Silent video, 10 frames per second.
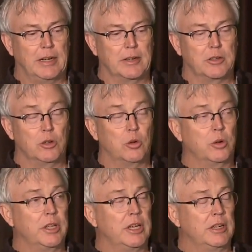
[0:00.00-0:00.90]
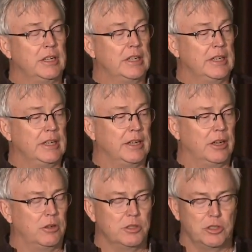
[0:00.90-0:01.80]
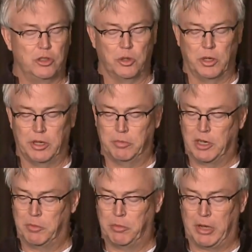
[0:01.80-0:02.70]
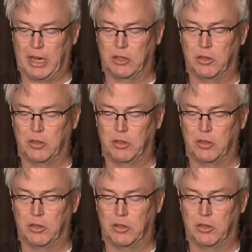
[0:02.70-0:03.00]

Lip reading: Concordia, and I always enjoy coming back to